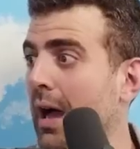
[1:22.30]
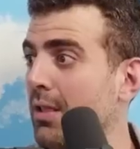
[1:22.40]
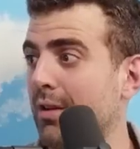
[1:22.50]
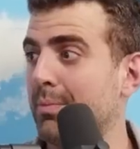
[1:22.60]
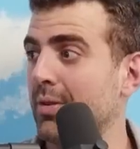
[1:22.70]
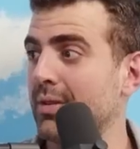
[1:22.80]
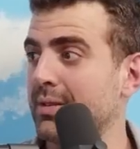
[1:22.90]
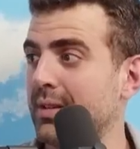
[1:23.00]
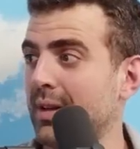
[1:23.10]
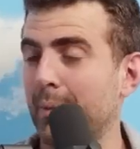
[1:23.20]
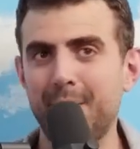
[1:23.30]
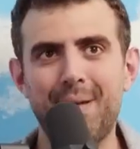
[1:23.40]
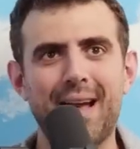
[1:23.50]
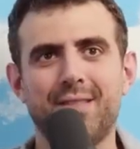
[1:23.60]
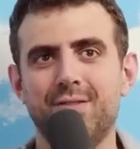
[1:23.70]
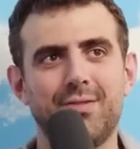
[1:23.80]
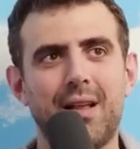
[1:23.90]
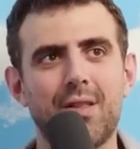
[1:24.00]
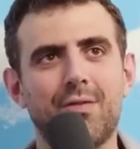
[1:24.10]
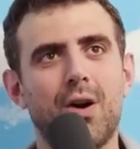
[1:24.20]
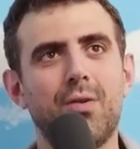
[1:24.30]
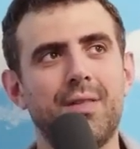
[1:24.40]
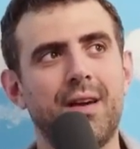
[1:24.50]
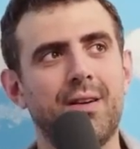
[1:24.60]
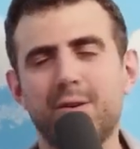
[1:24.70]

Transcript: I love Burlington. Yeah. I'll be back there soon. I love going there.